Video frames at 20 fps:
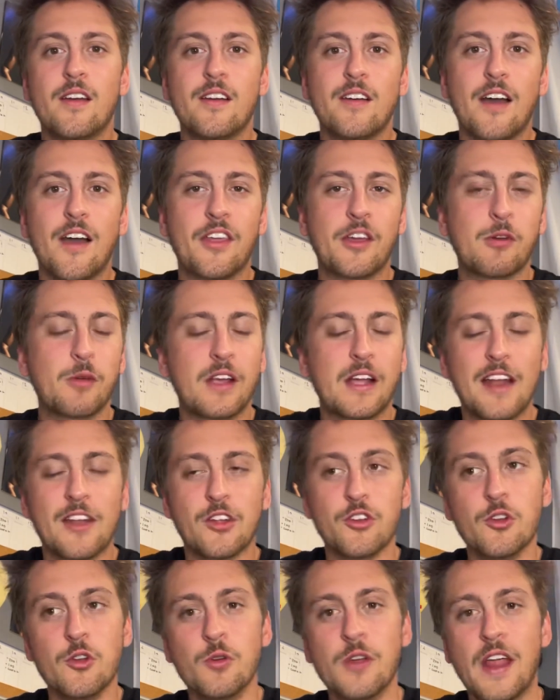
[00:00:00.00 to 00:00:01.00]
I think we kind of
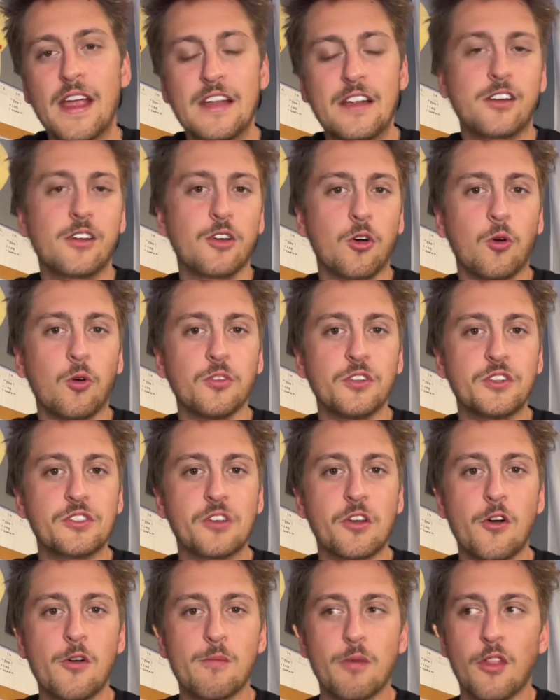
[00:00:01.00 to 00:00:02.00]
knew Nate could hold his
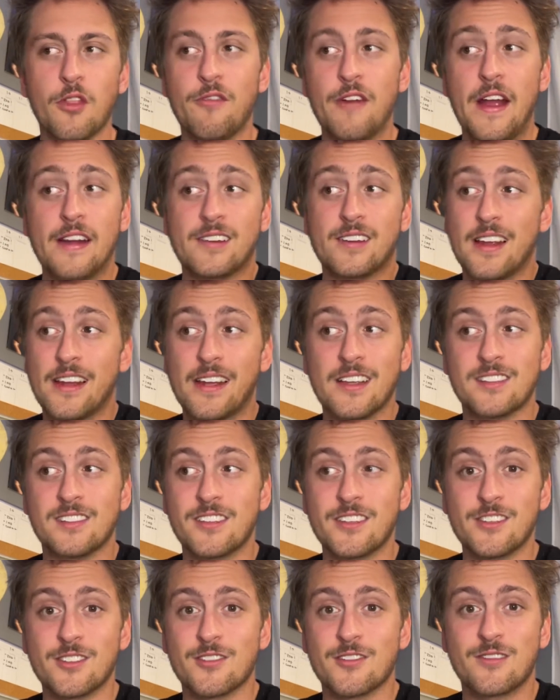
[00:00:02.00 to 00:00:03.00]
own, but the fact, I guess
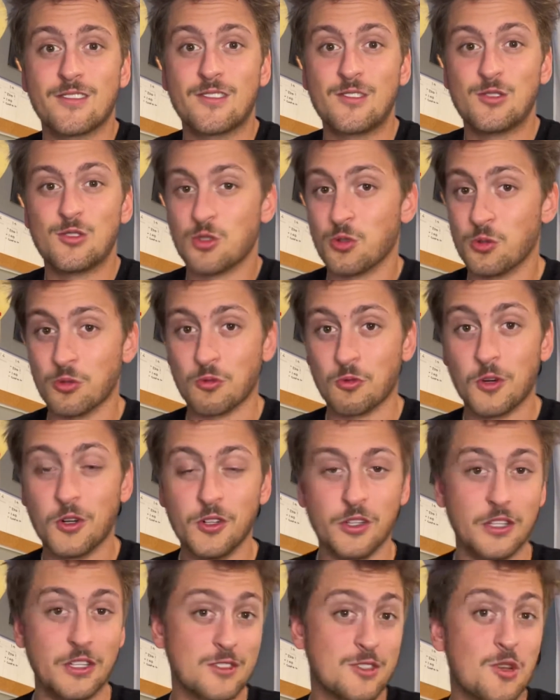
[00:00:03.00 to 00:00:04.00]
he's doing
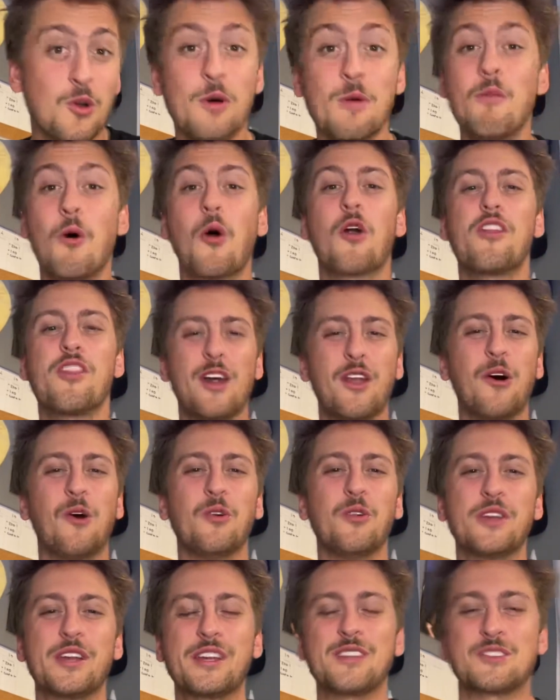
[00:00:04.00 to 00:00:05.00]
more than
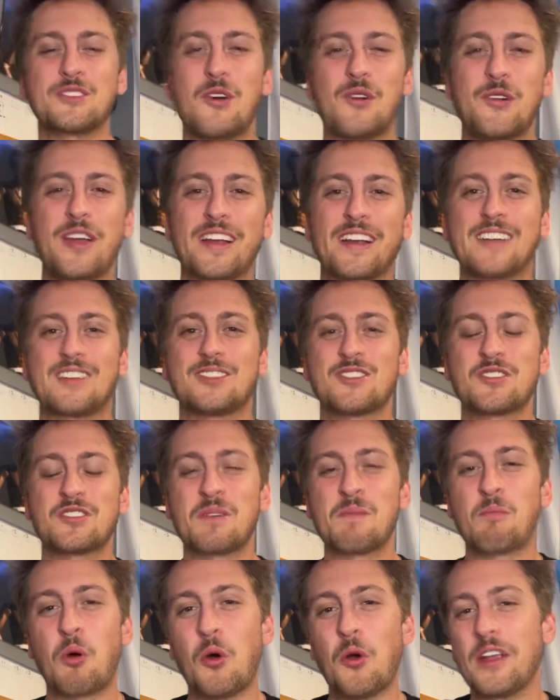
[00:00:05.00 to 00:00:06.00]
holding his own, I guess is the
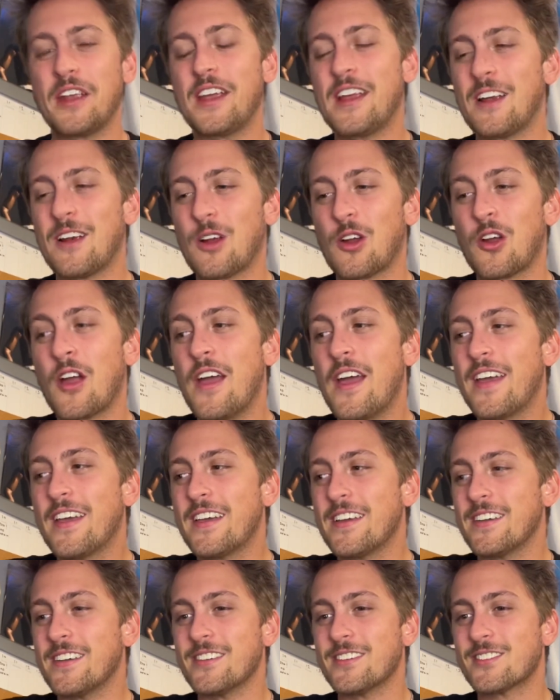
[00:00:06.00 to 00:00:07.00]
point here,
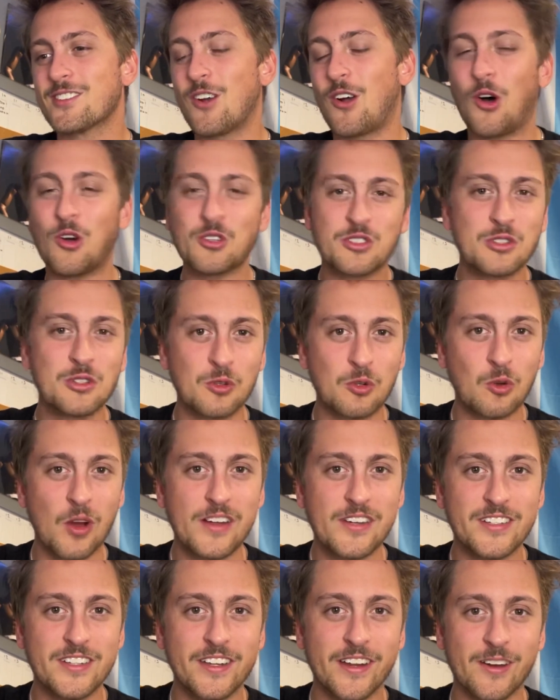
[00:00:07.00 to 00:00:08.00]
is also
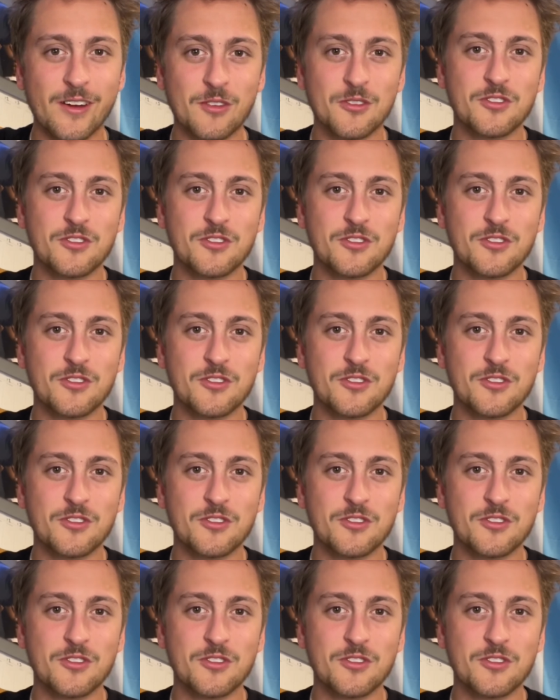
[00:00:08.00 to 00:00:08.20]
great to hear.